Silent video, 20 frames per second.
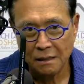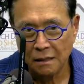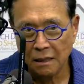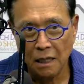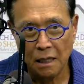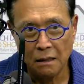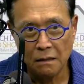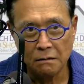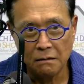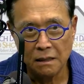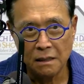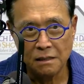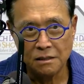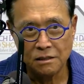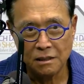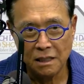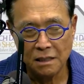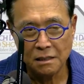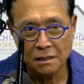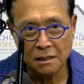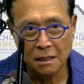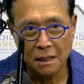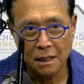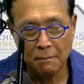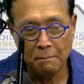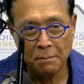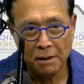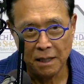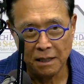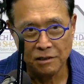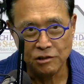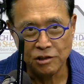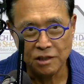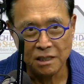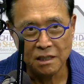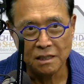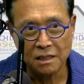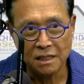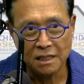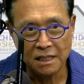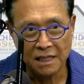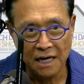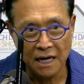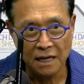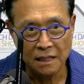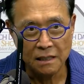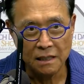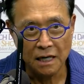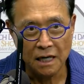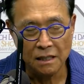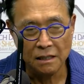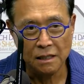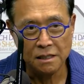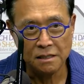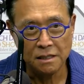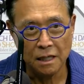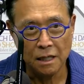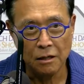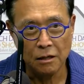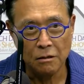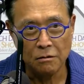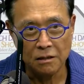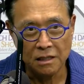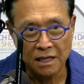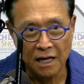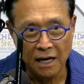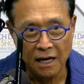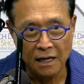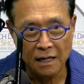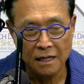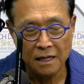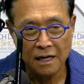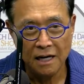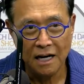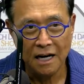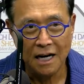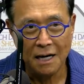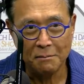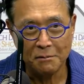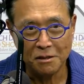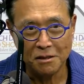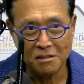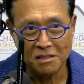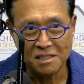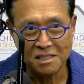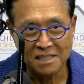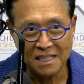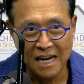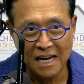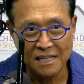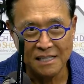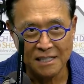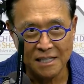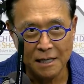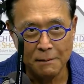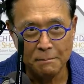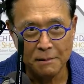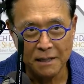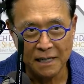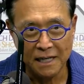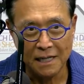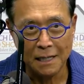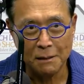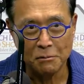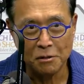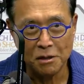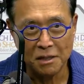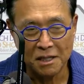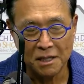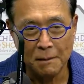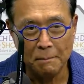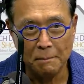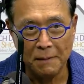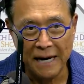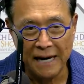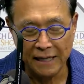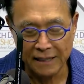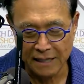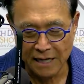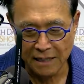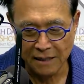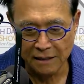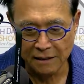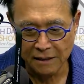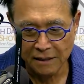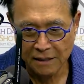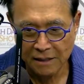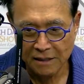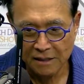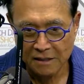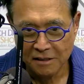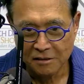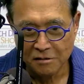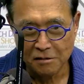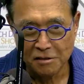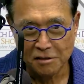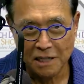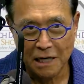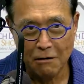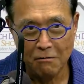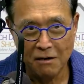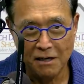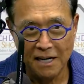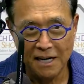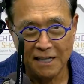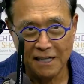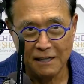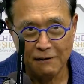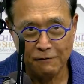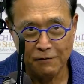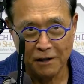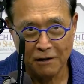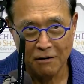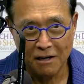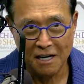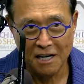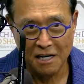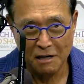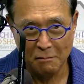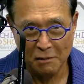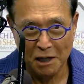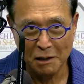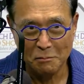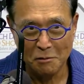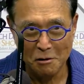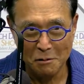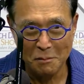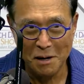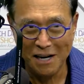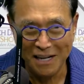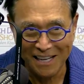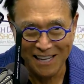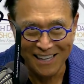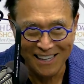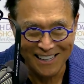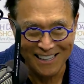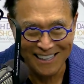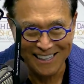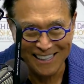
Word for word: No, it's just a punch in the gut. And you say, okay, I'm going to stand up and I'm going to come back at it. So Sarah and I got to figure out how to make more money.